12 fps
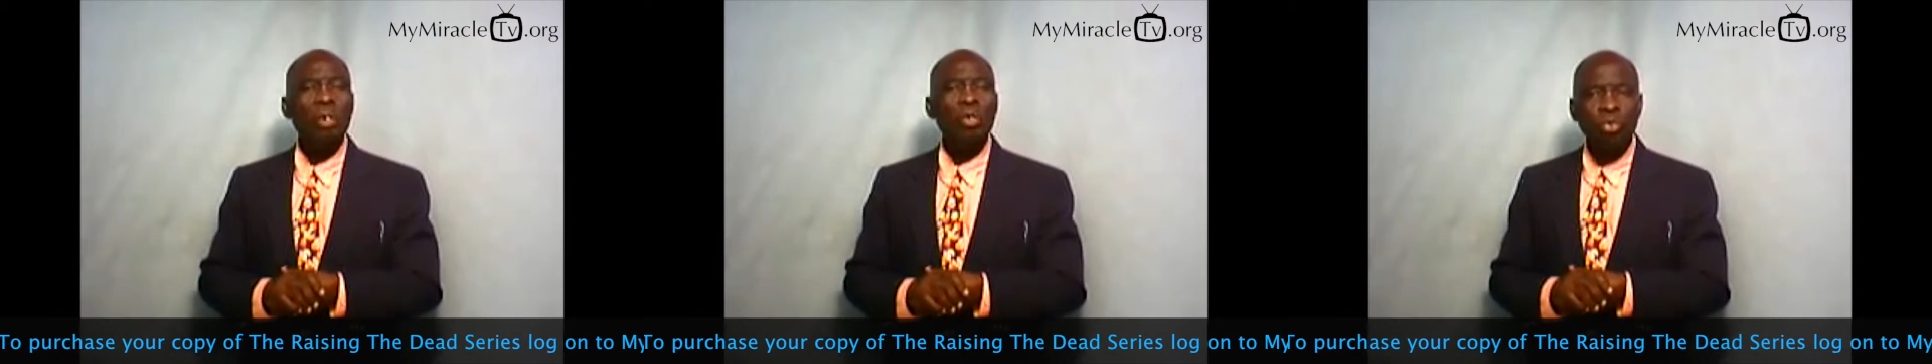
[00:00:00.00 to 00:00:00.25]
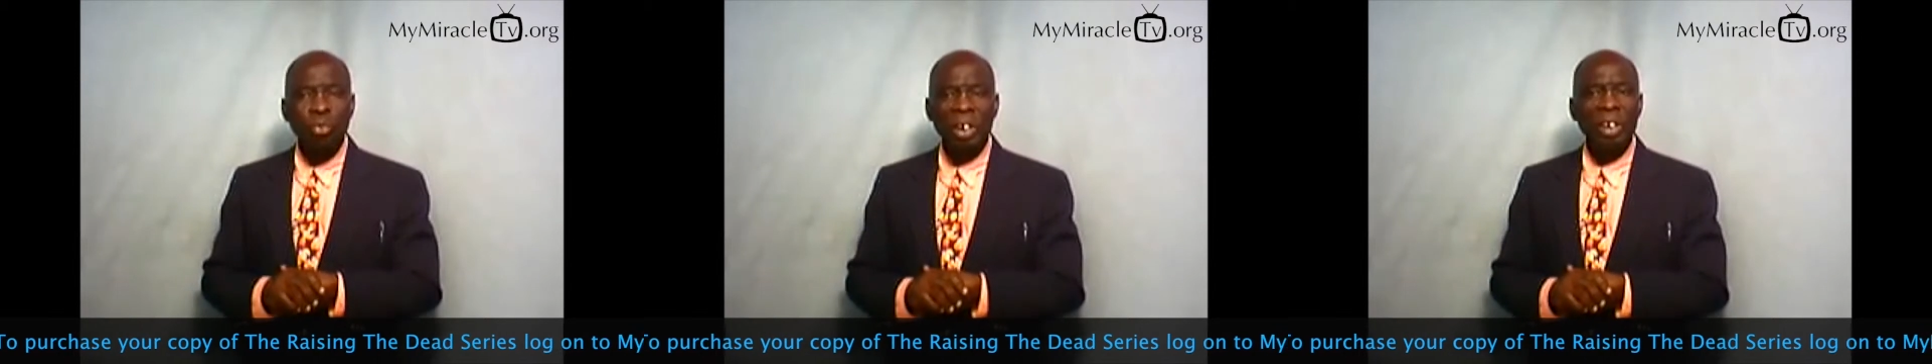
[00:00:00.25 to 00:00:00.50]

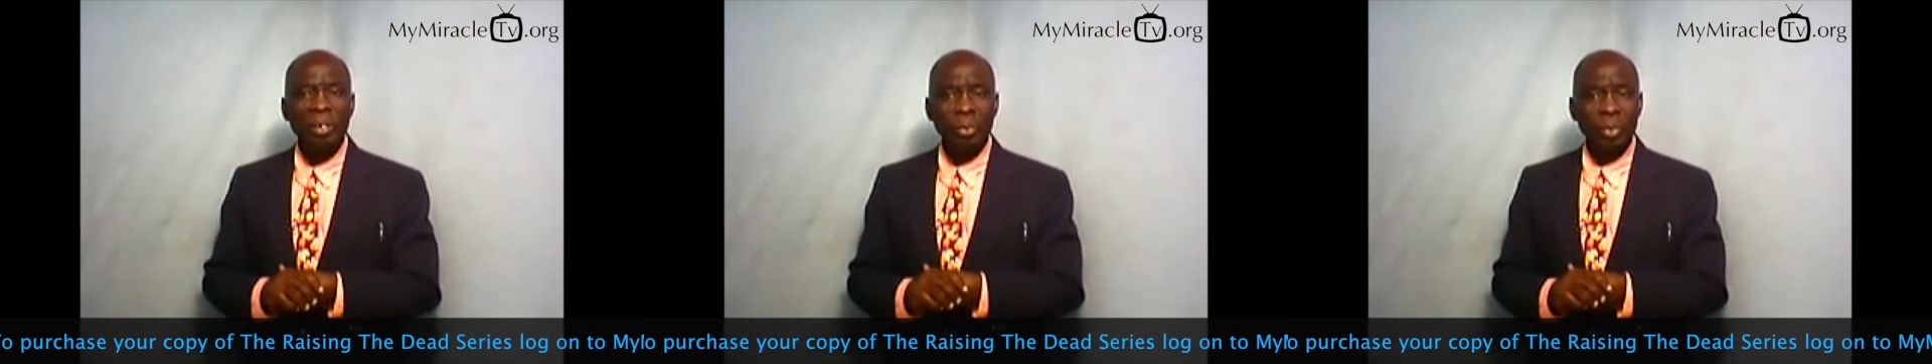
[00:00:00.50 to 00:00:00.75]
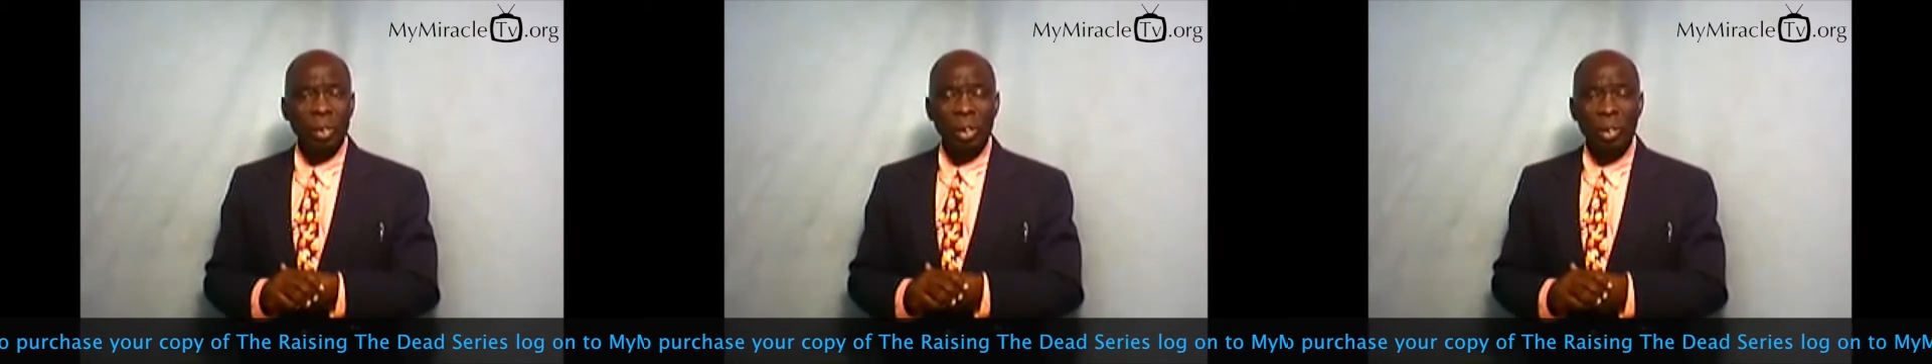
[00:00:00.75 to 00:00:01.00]
really
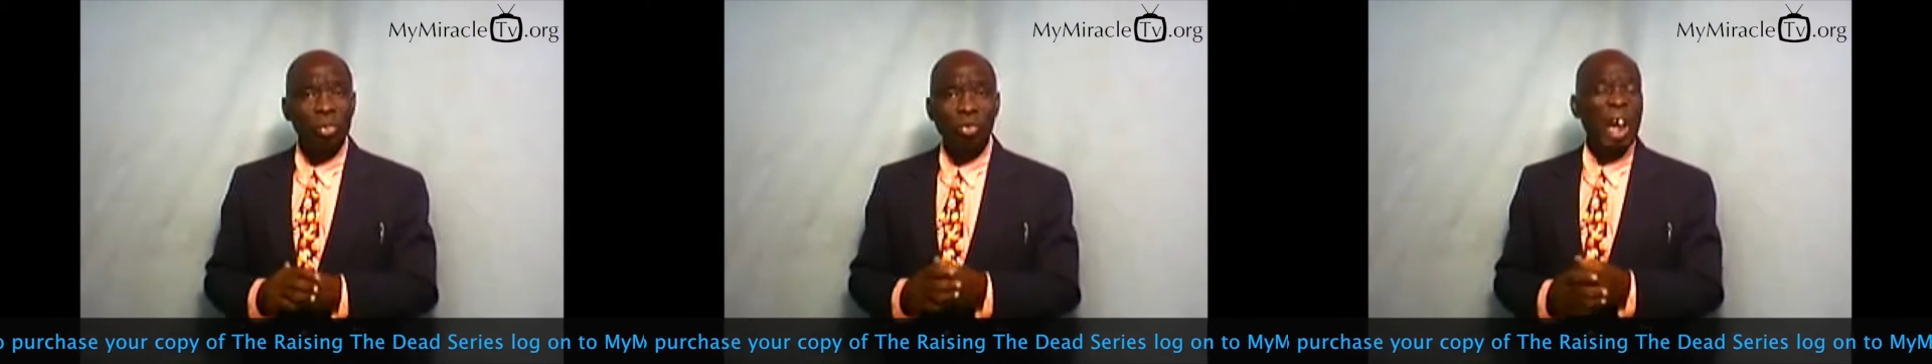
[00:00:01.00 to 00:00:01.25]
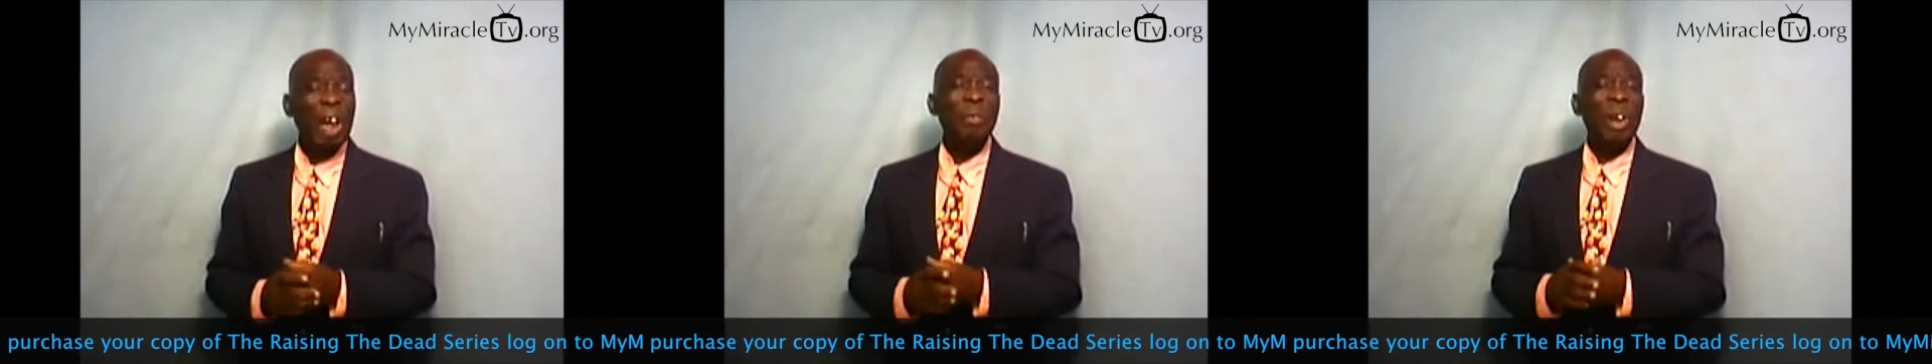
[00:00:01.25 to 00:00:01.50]
uh,
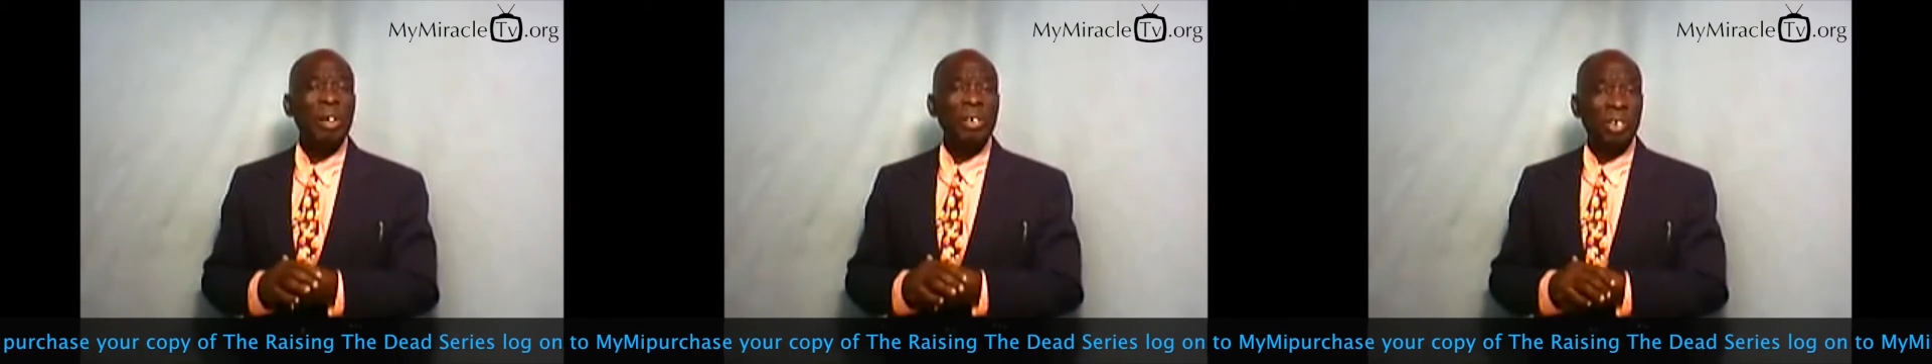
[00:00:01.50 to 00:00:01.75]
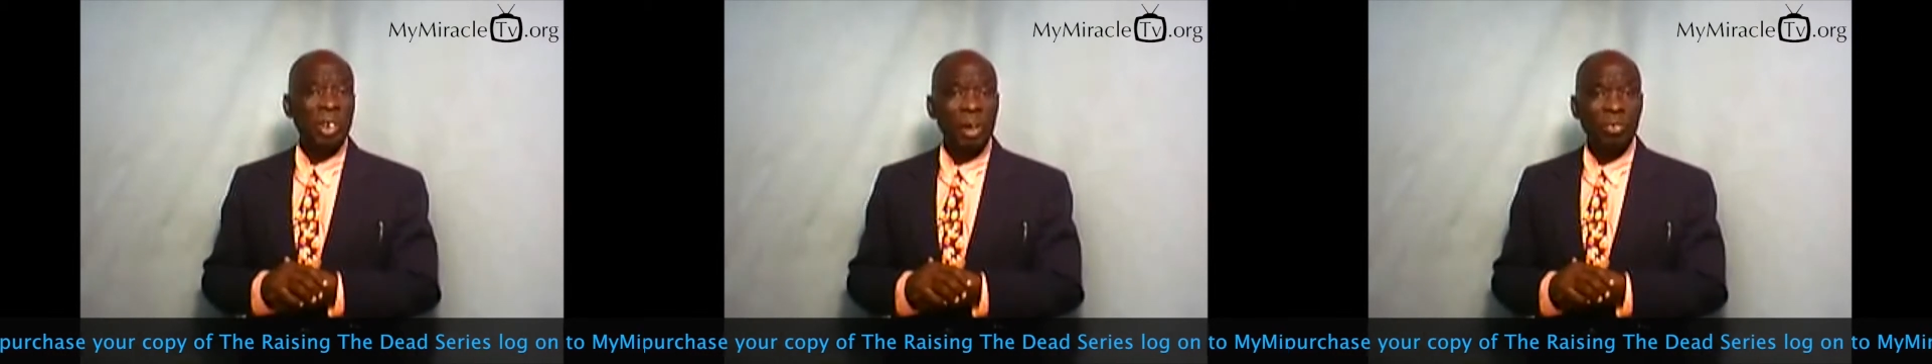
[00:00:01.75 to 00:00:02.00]
driving
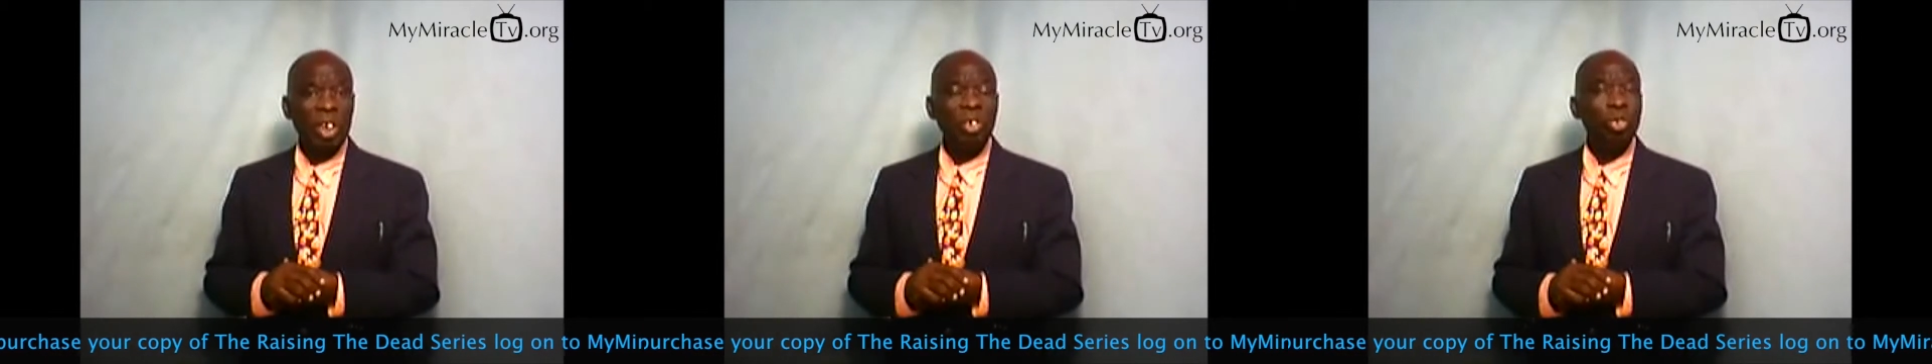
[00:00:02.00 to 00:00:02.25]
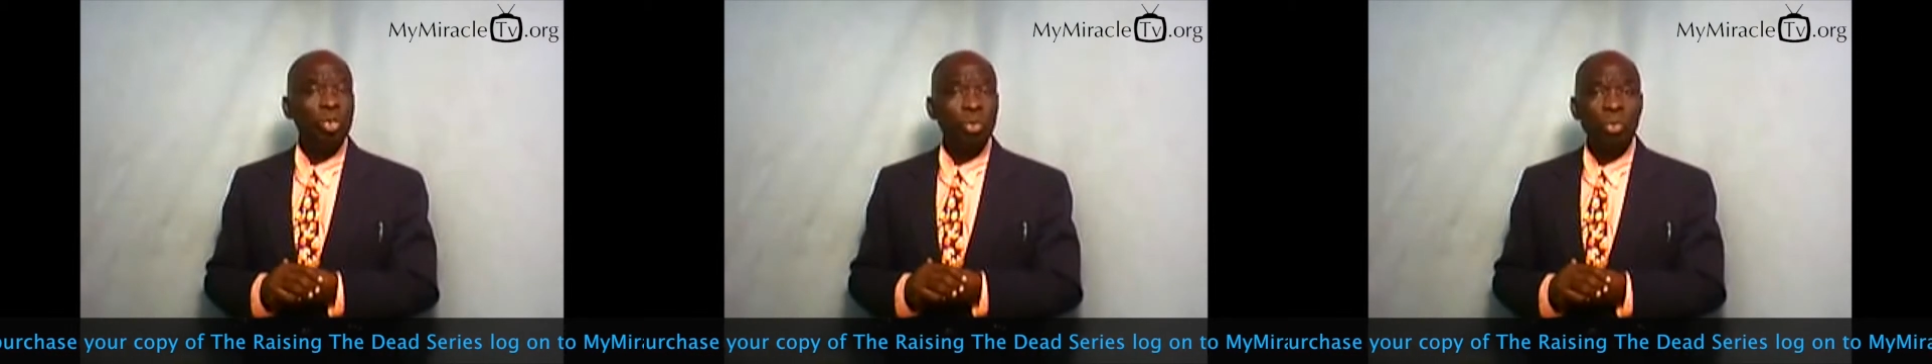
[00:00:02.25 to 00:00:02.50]
ourselves
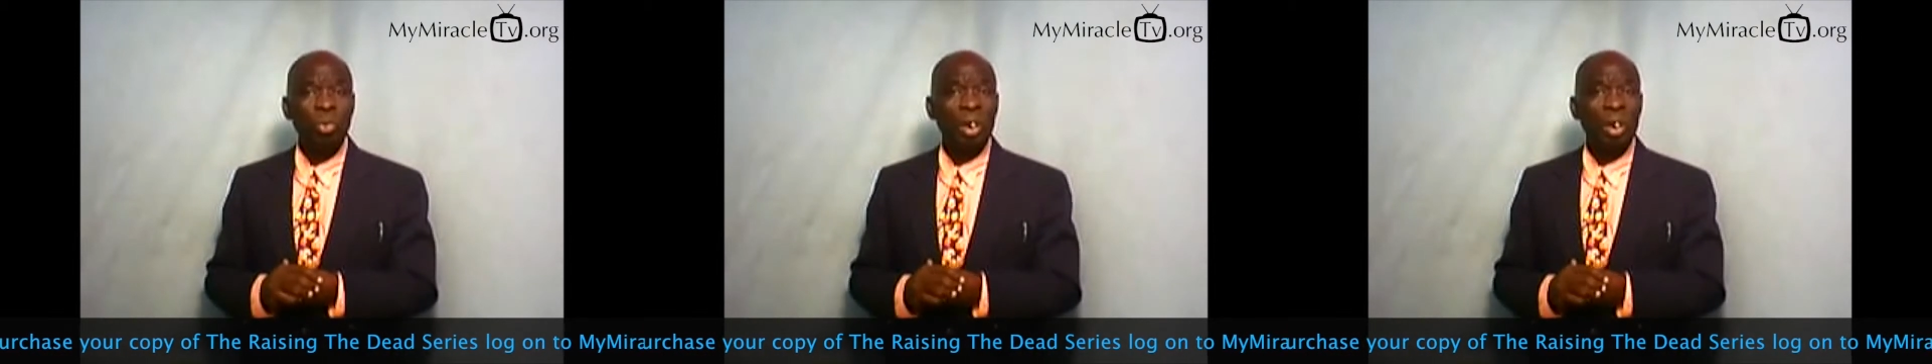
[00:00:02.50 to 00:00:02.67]
into